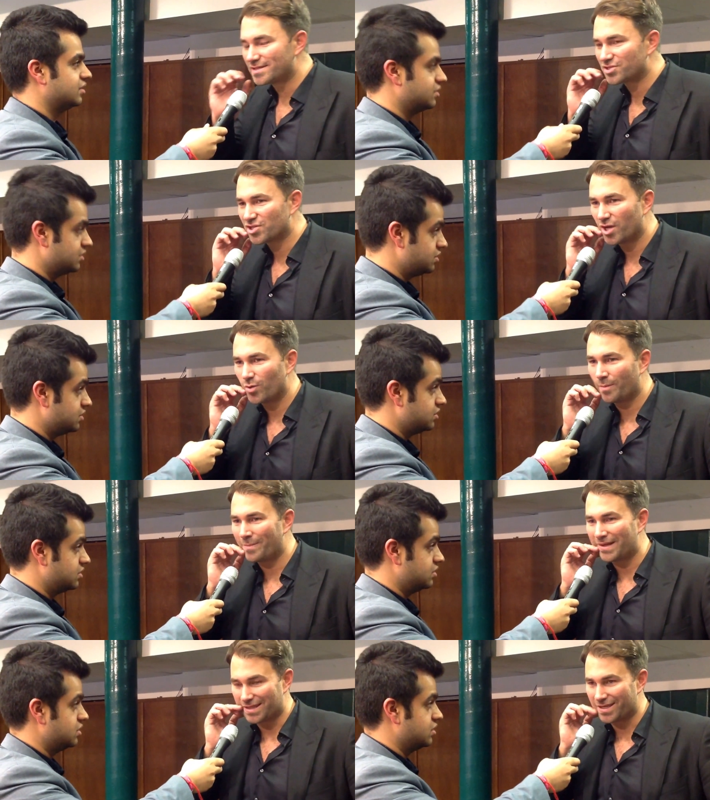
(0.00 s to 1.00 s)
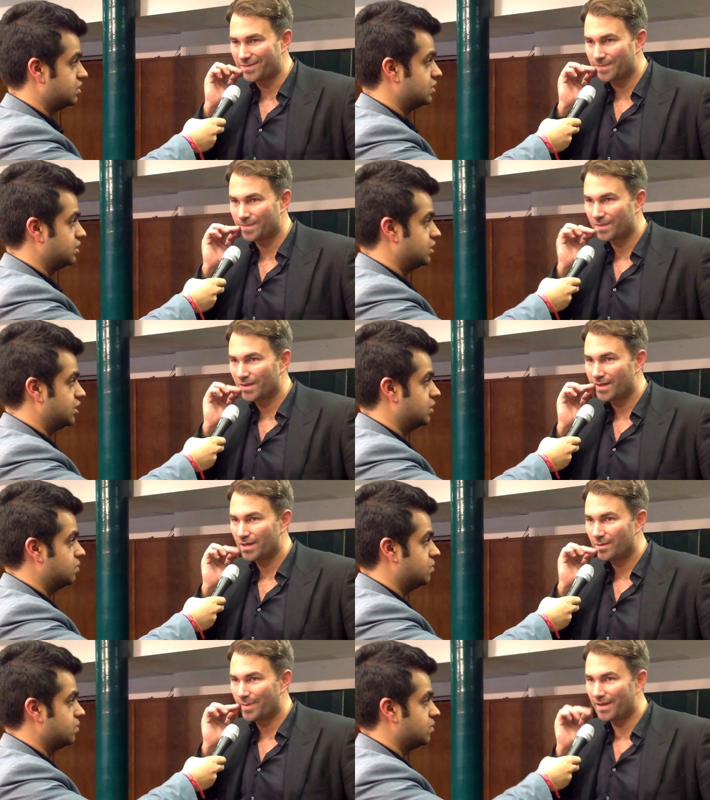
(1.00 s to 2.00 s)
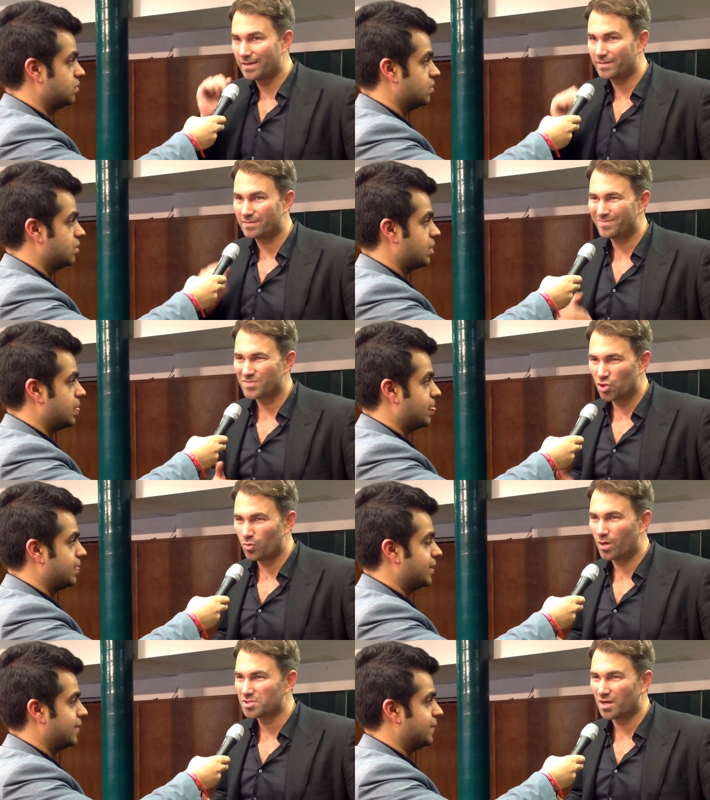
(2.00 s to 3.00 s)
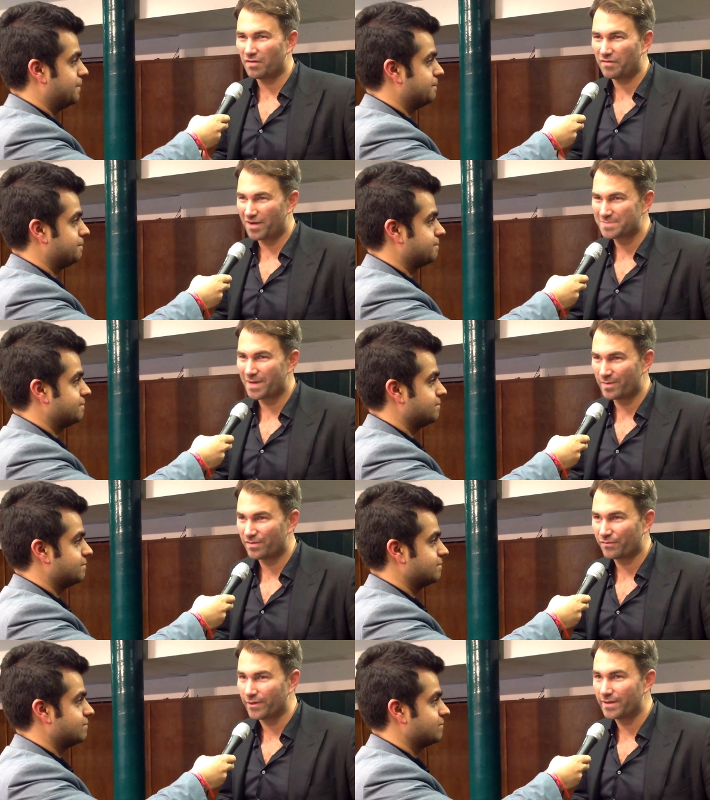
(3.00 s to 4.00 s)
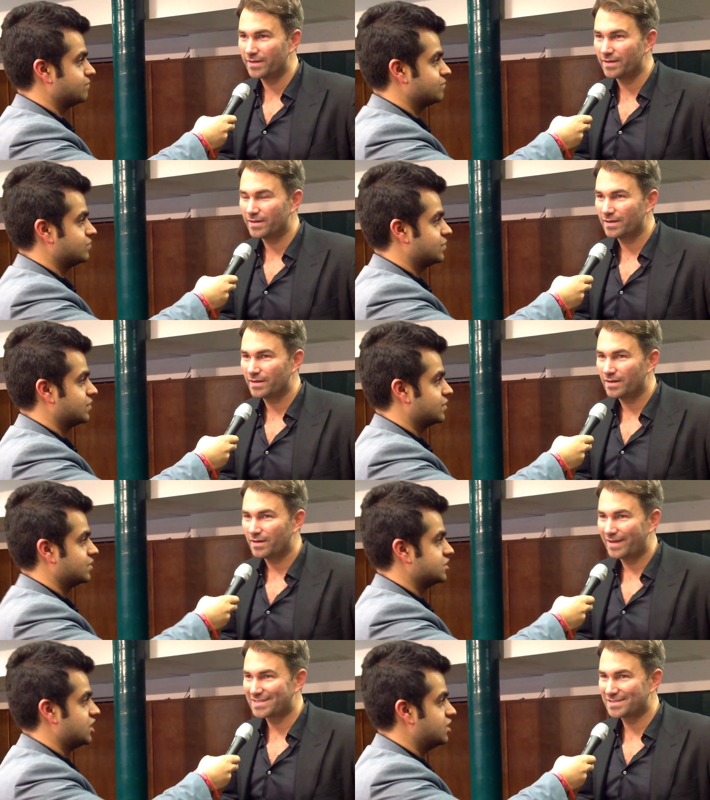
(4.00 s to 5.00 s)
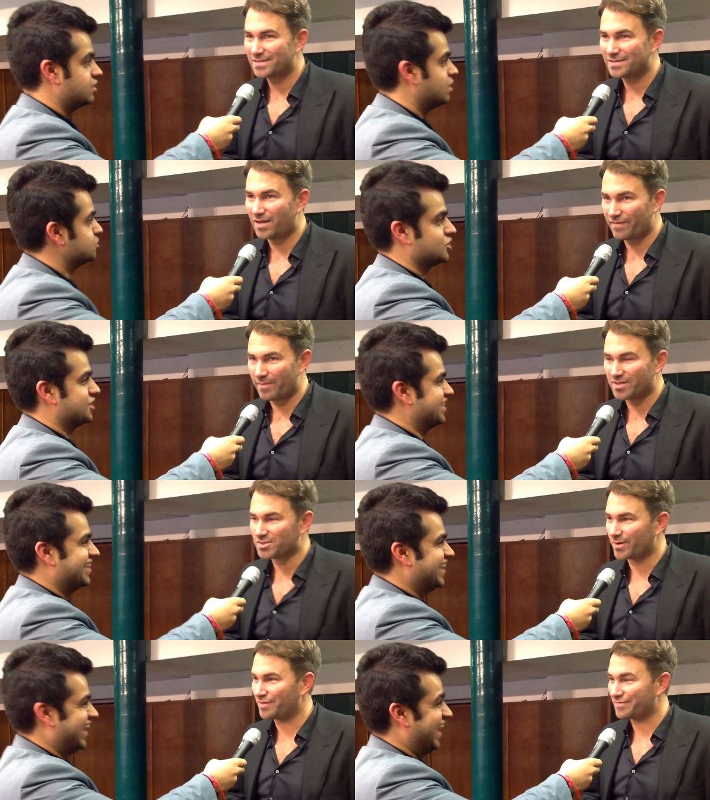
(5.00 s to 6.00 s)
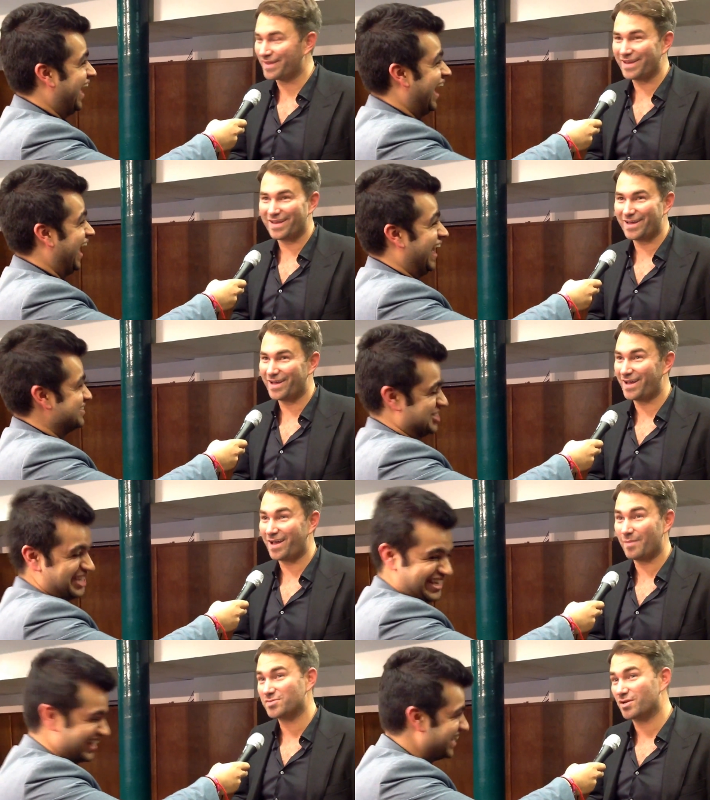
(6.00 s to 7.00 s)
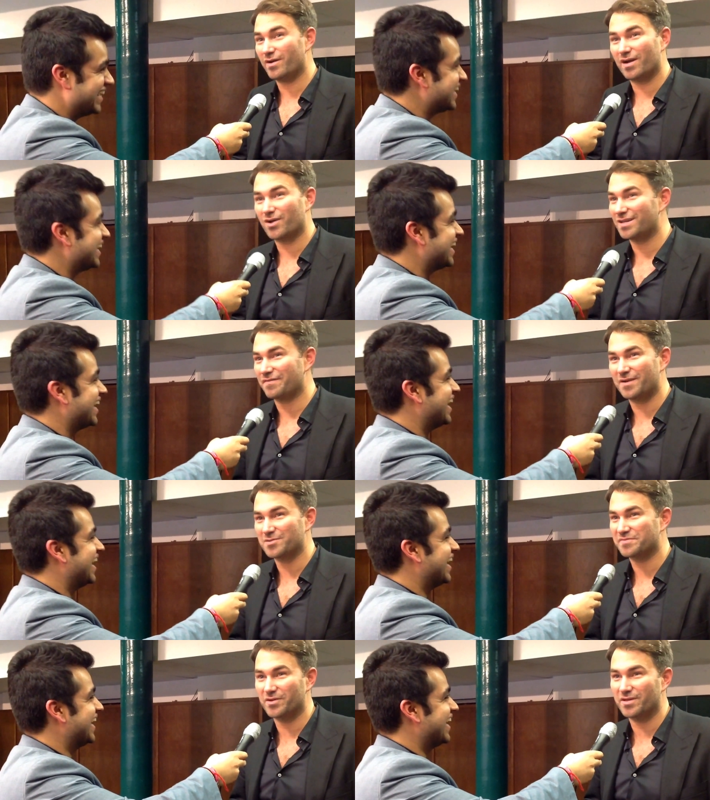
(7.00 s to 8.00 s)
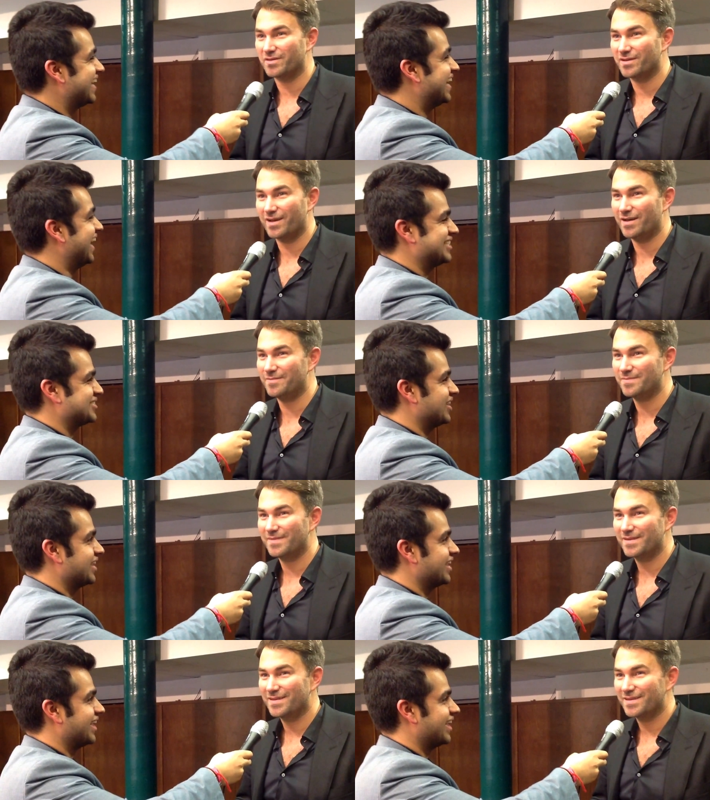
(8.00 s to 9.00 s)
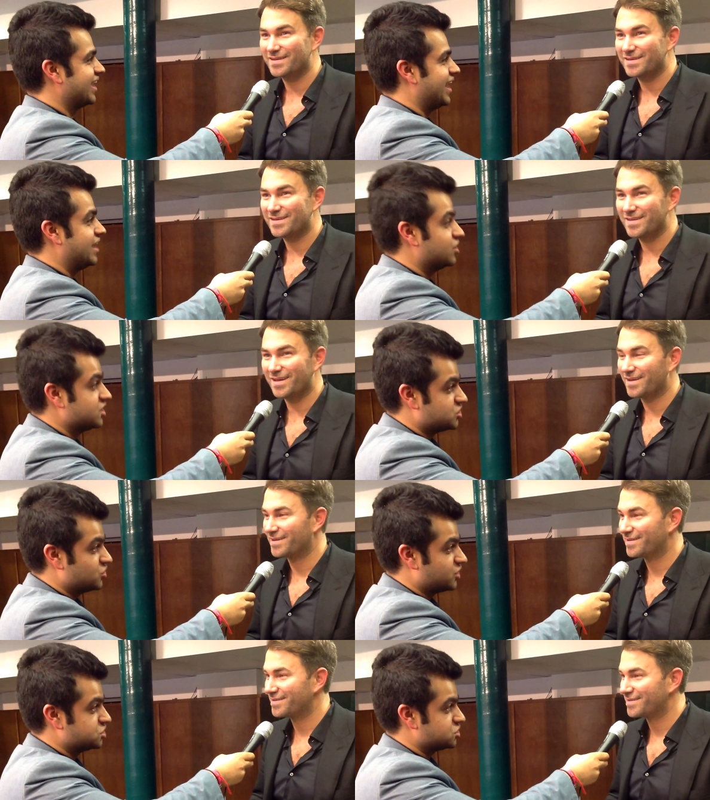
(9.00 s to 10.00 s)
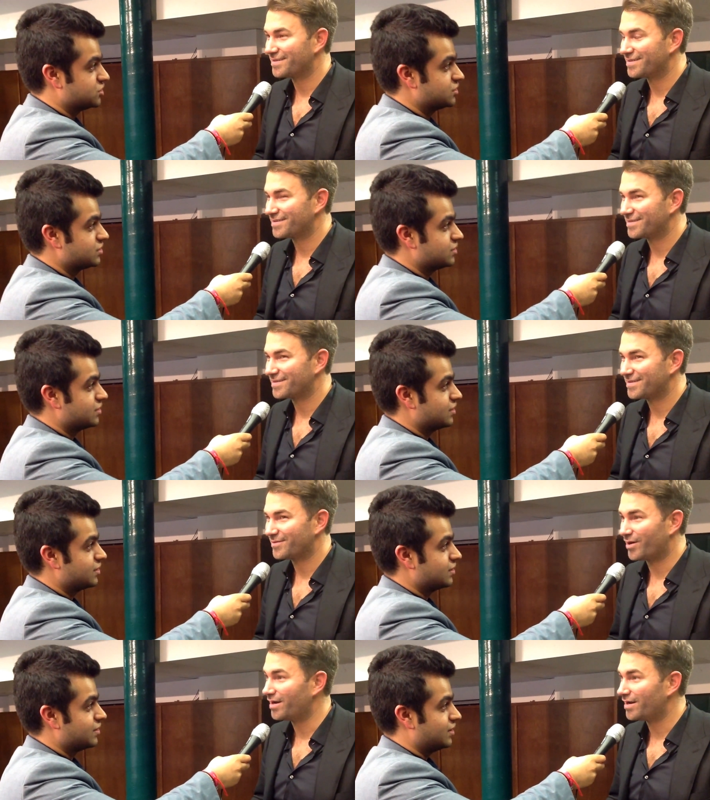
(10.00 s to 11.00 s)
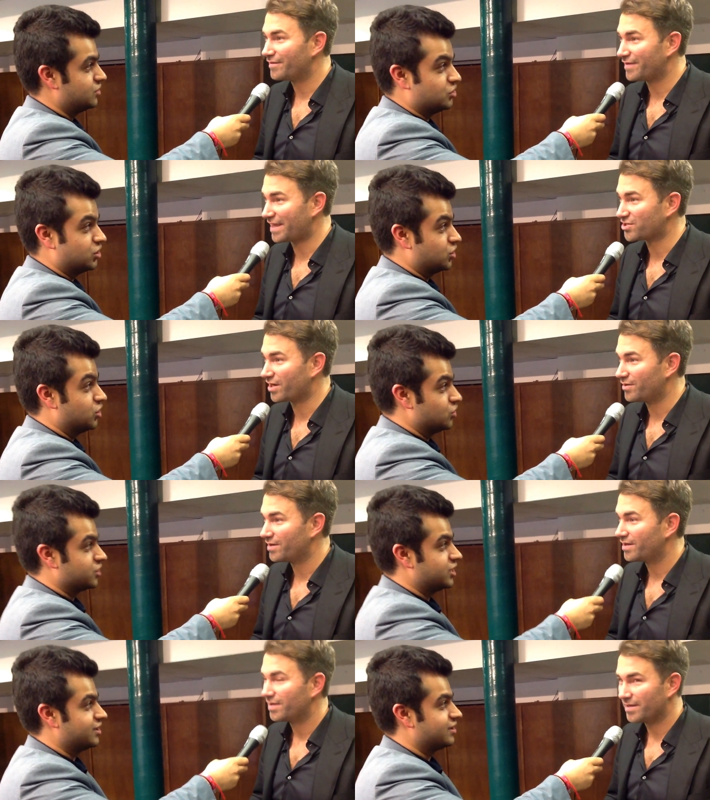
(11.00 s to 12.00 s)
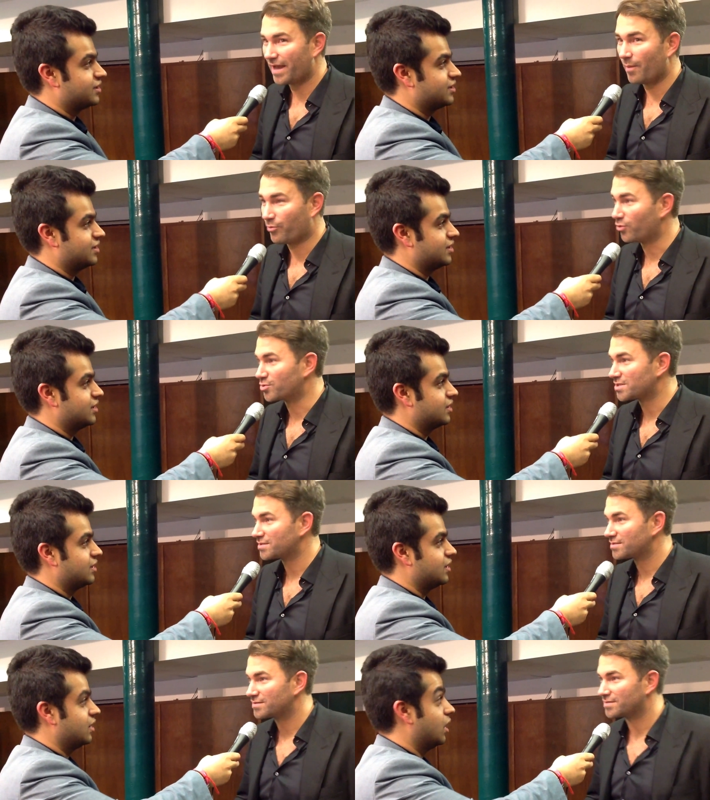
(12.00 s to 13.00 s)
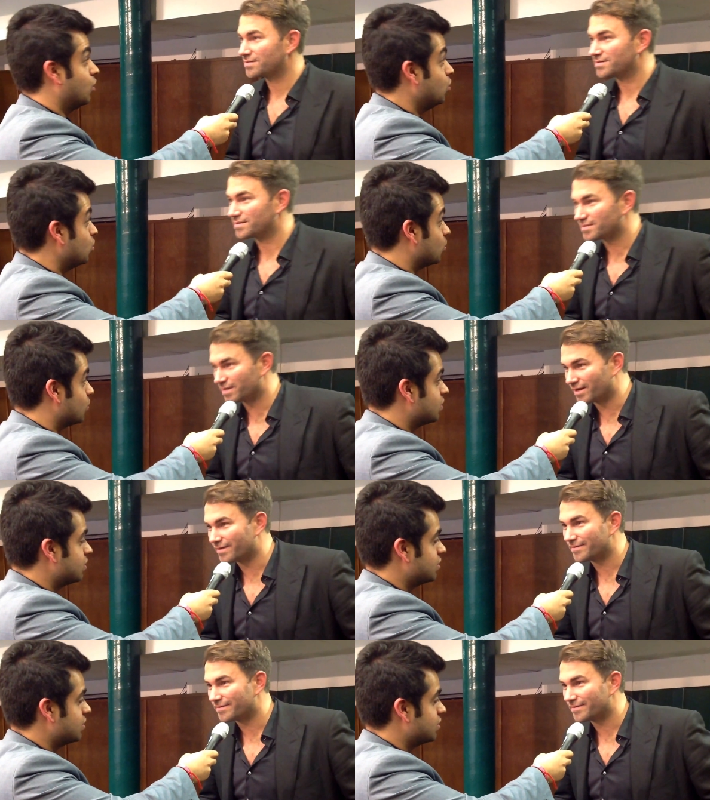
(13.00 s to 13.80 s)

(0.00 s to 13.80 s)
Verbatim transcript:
Speaker 1: a show on Monday. Be a two world title fights, maybe three. That's November the 12th, yeah. Uh, I'm sorry, I got nothing else for you. Um, yeah. What? For that show? Yeah, abroad. Yeah.